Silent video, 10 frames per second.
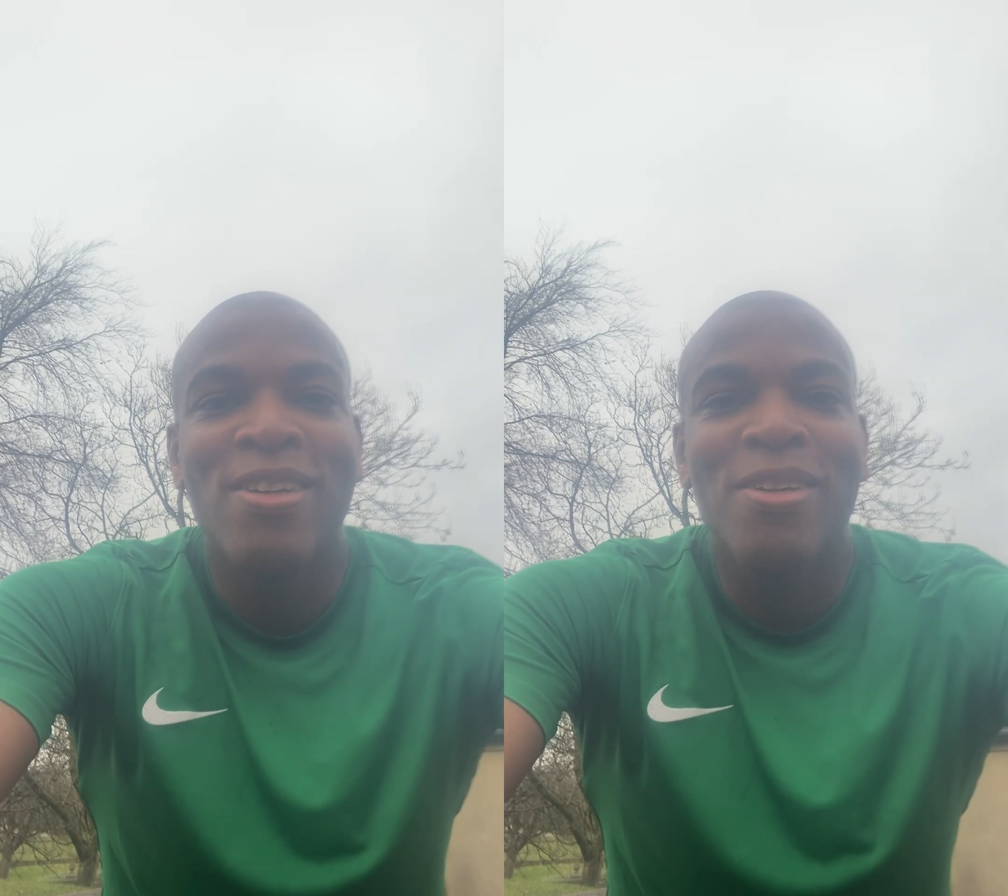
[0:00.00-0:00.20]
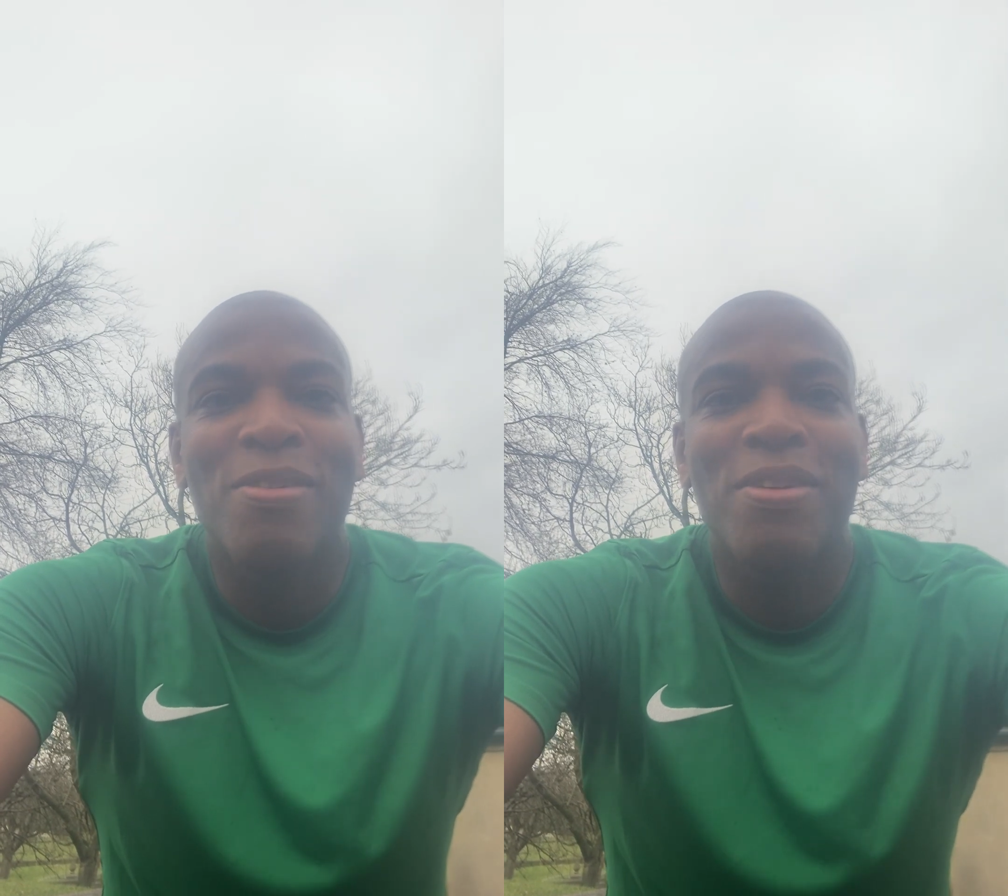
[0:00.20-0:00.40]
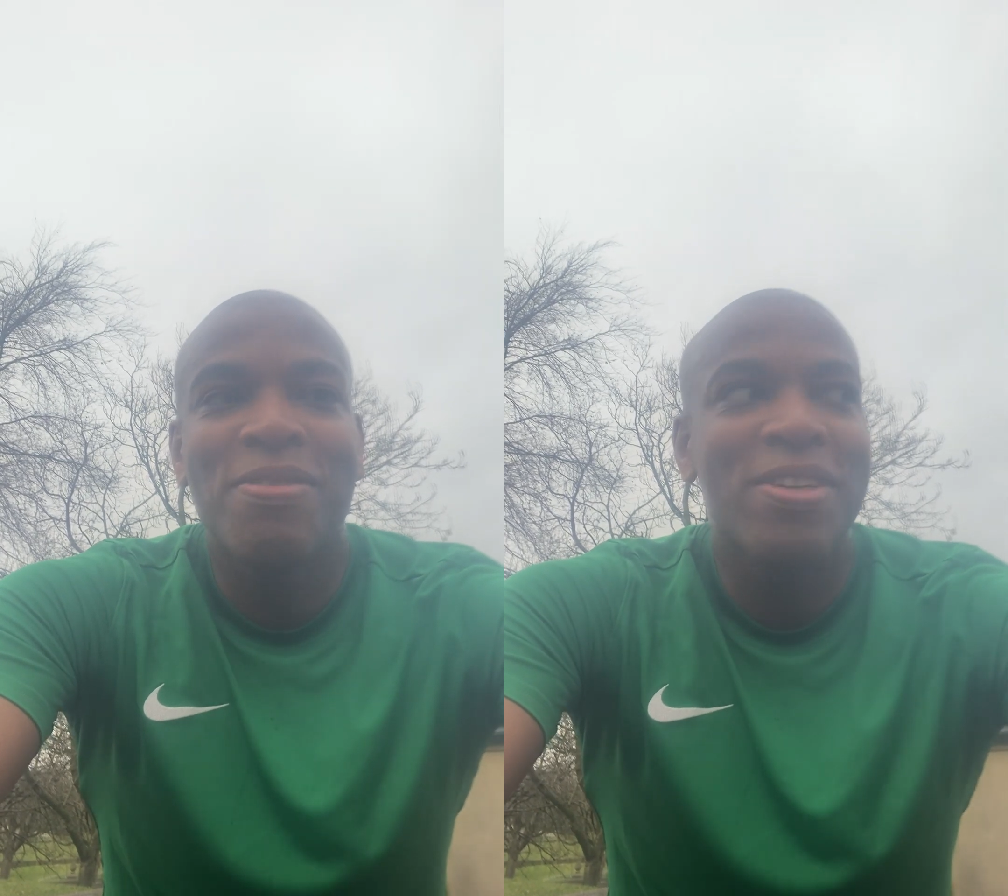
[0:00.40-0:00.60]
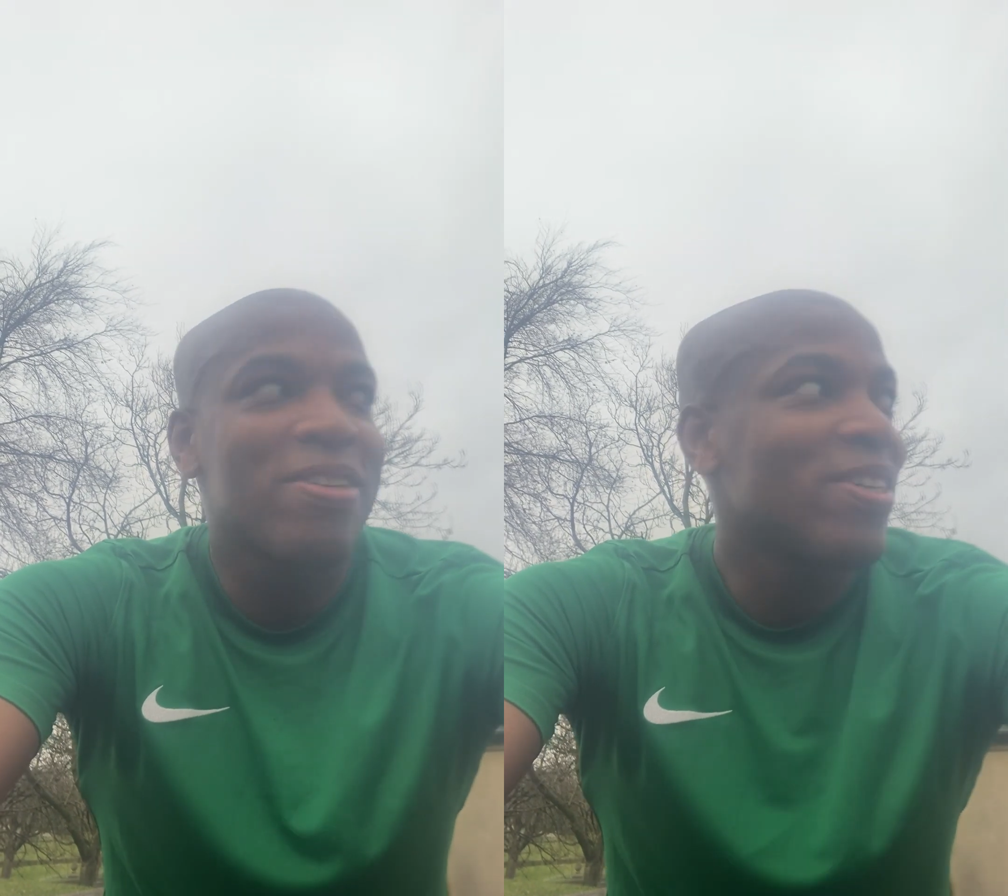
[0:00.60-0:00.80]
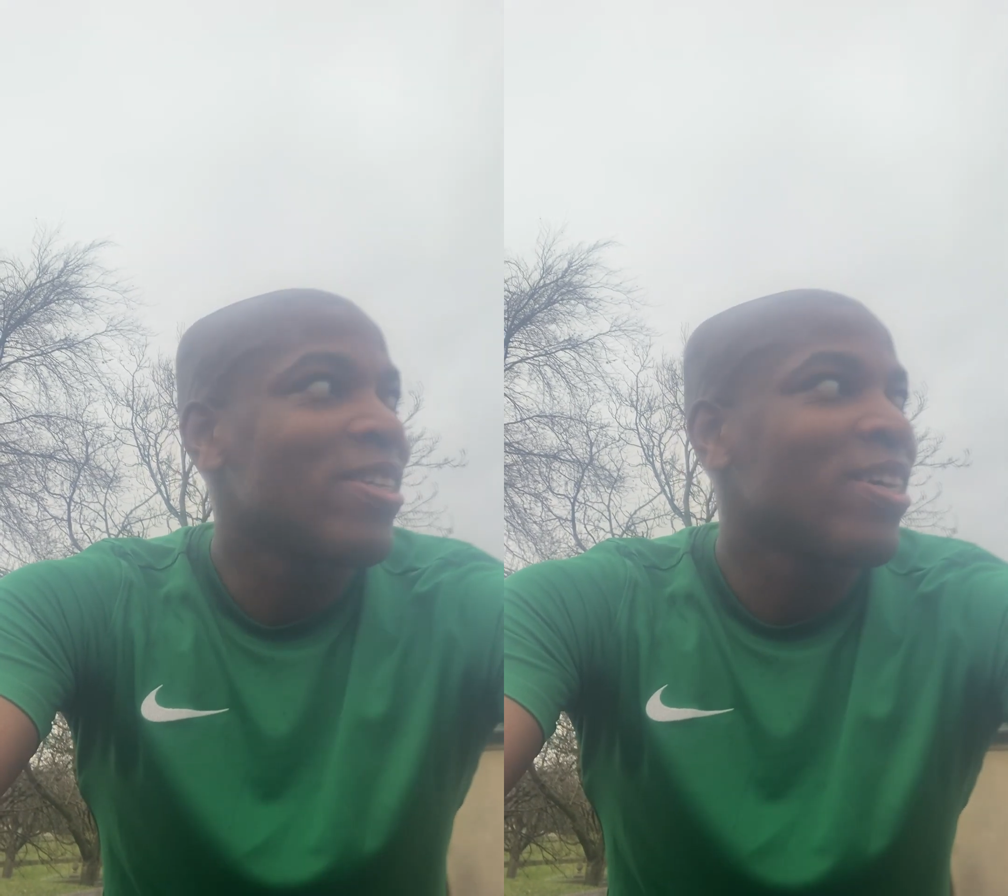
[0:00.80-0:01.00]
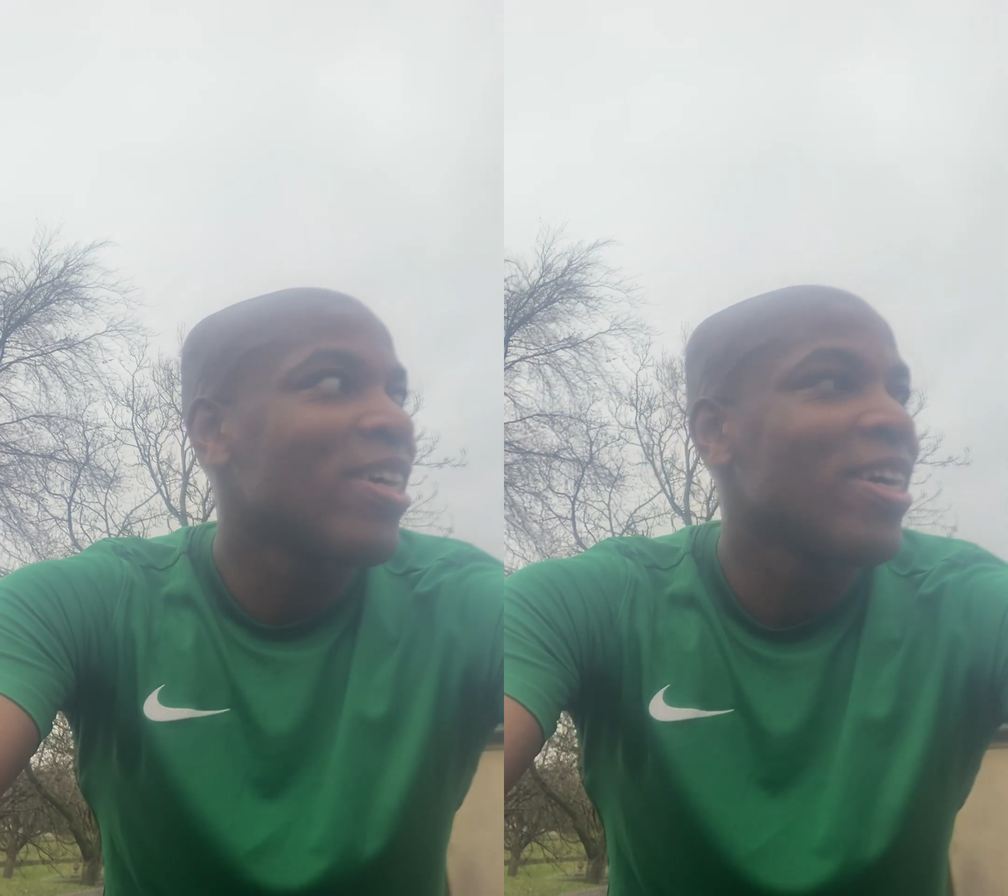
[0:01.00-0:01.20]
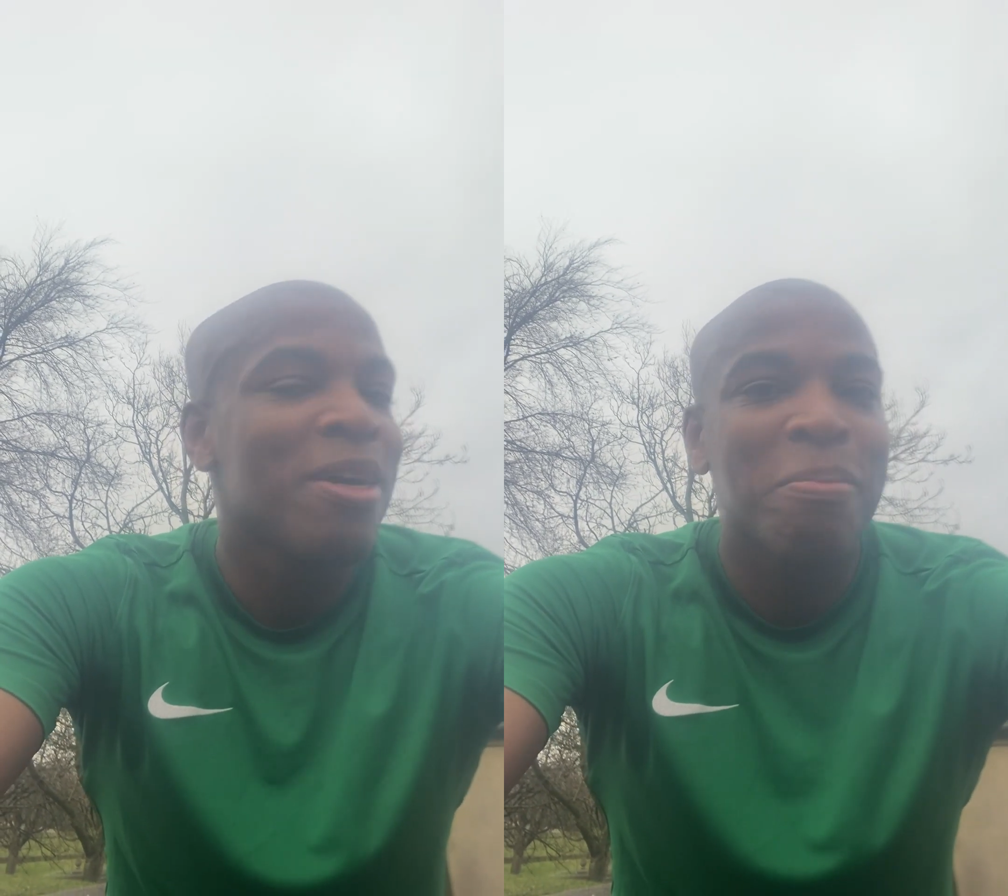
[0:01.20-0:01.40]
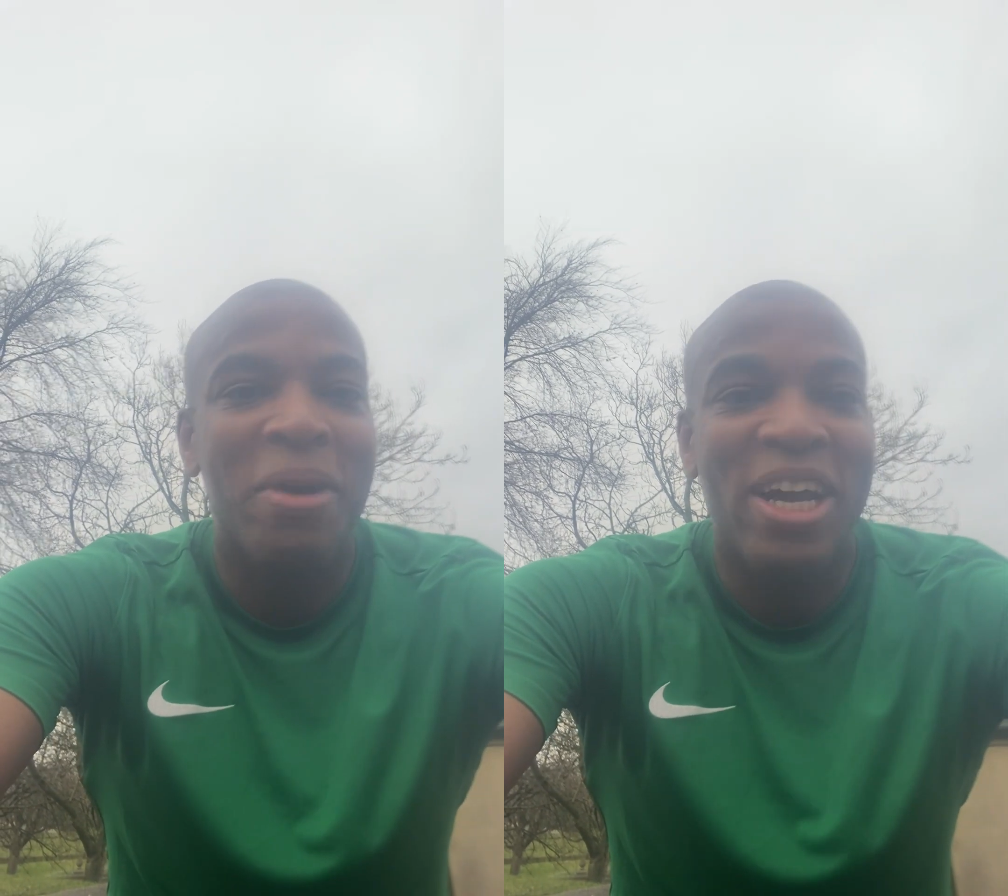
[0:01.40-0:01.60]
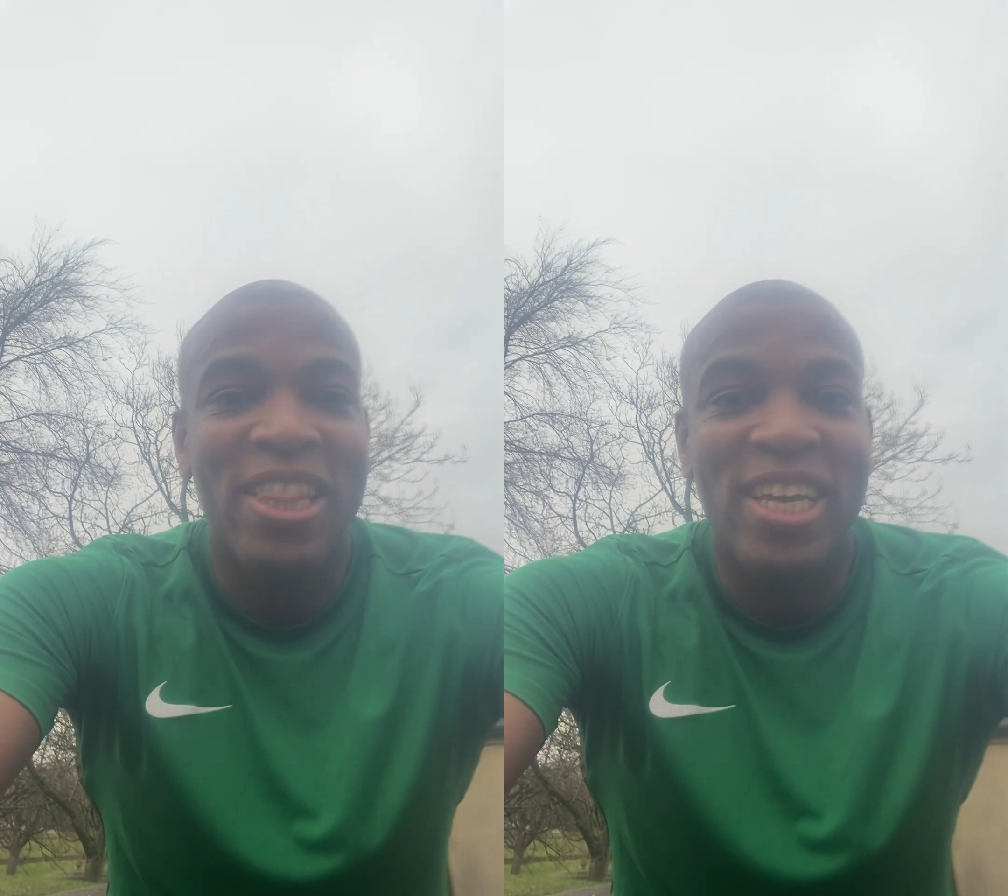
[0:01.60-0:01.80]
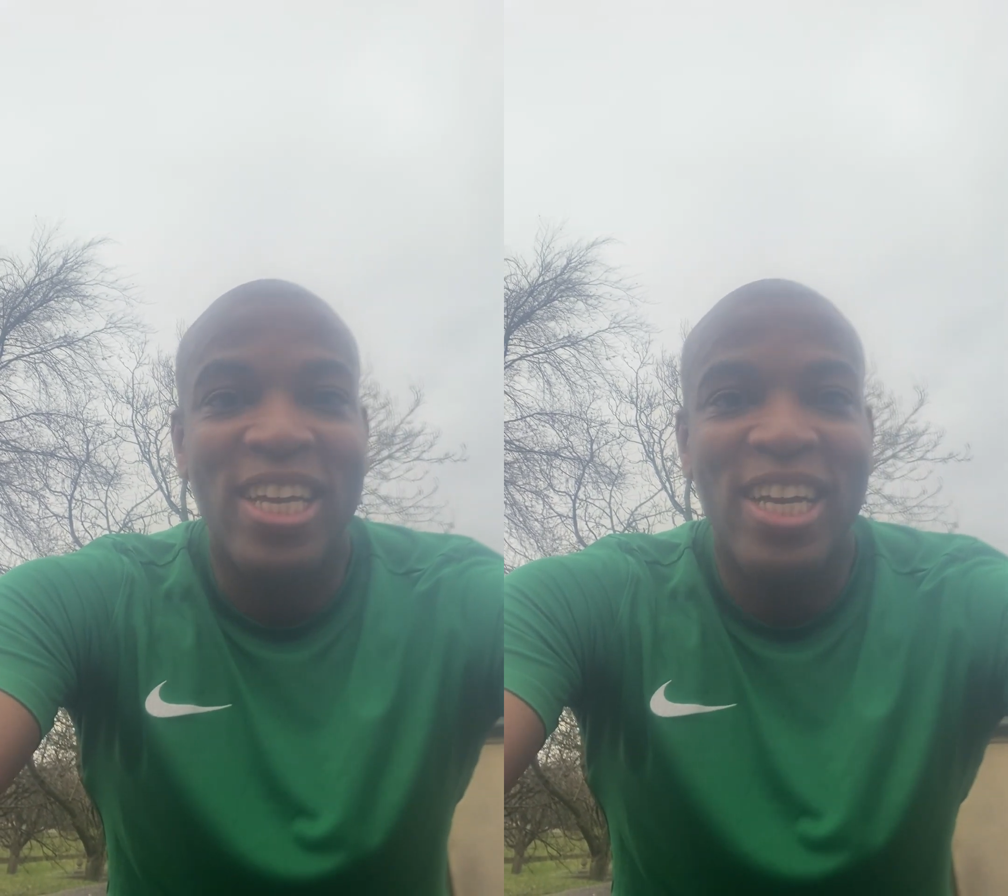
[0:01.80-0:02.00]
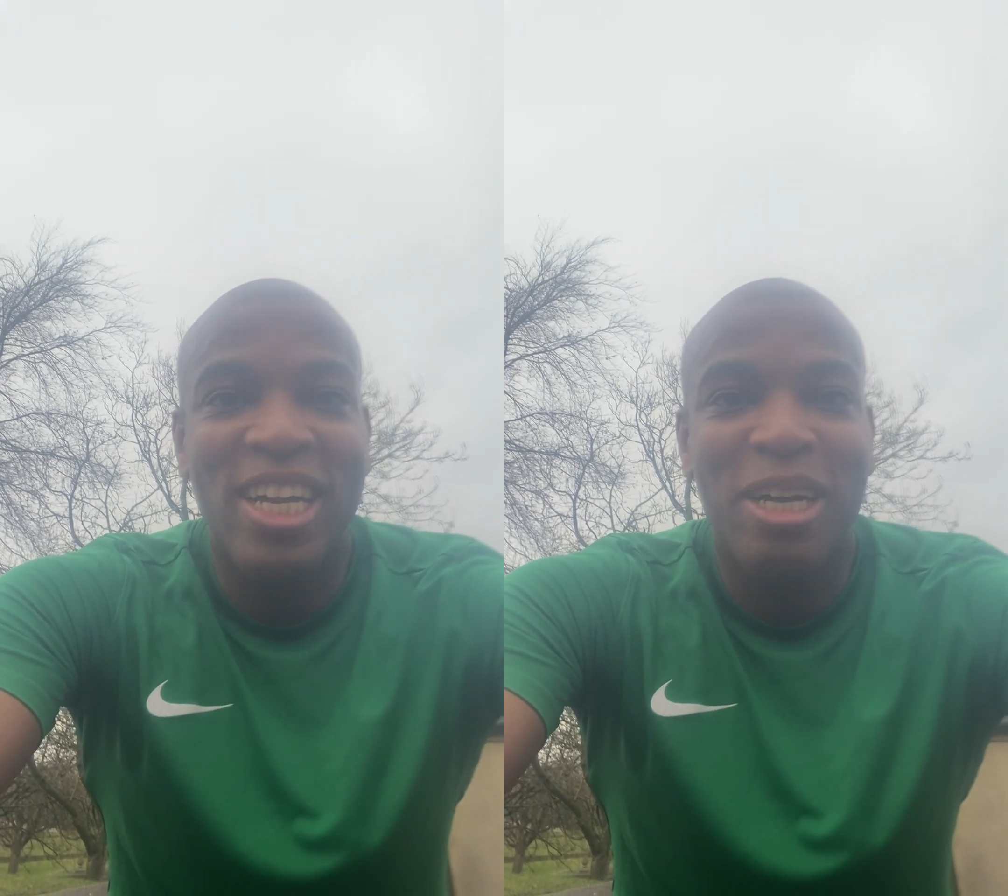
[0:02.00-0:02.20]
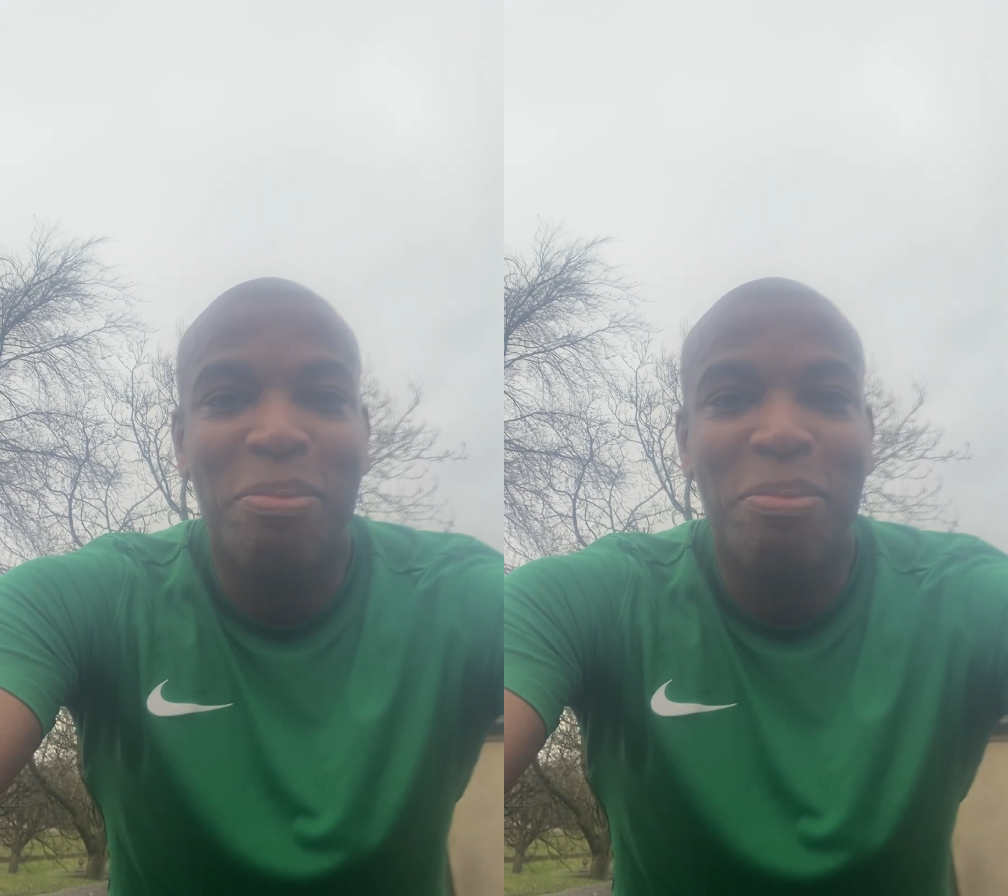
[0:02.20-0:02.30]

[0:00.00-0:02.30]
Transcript: refuted by the